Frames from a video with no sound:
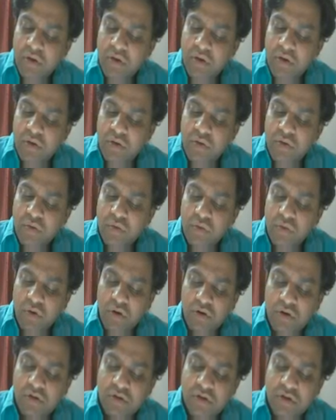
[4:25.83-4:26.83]
Q
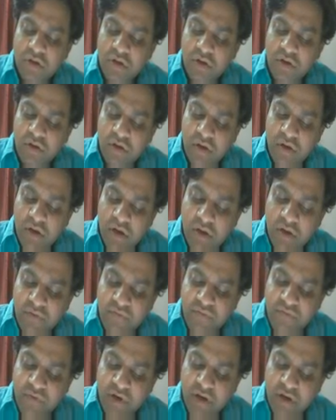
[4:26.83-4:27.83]
naught,
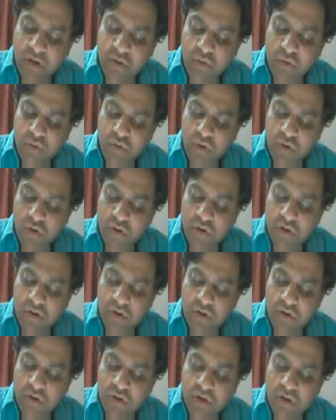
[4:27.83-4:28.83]
where Q naught
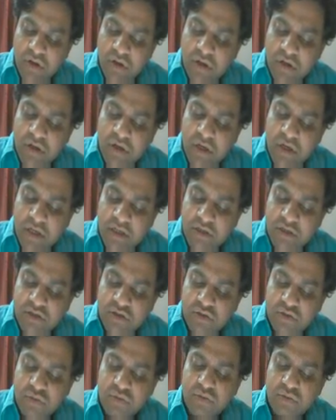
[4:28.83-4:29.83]
tends
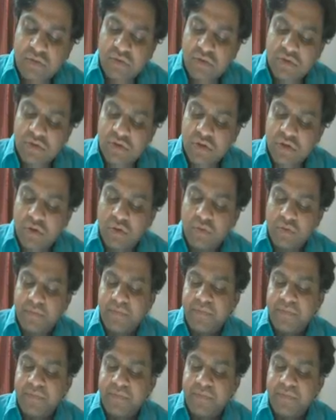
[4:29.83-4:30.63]
to 0.